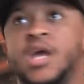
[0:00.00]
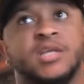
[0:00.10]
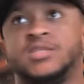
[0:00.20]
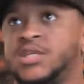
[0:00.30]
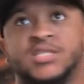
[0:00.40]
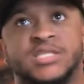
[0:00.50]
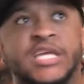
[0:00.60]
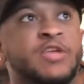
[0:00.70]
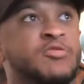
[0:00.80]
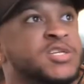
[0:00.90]
to
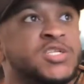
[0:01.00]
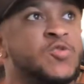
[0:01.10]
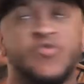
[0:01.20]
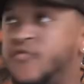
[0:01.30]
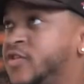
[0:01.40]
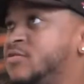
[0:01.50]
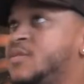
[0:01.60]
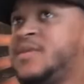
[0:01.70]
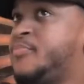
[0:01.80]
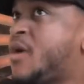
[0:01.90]
send you to school for you to
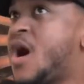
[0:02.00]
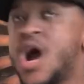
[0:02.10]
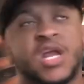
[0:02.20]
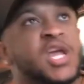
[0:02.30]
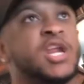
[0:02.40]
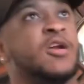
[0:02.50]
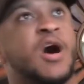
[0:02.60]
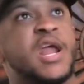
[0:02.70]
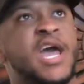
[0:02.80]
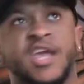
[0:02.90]
be partying and all
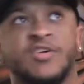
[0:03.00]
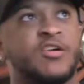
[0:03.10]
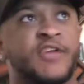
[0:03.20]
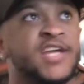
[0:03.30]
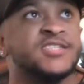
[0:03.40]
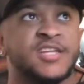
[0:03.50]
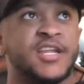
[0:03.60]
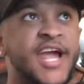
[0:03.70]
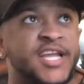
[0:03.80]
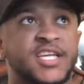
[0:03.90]
that, and your grades look
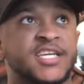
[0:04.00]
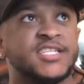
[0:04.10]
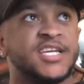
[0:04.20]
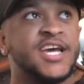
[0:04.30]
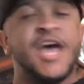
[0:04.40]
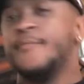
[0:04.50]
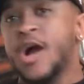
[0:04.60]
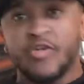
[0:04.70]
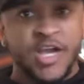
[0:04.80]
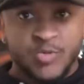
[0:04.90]
like this. My
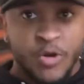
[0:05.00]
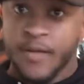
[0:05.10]
grades weren't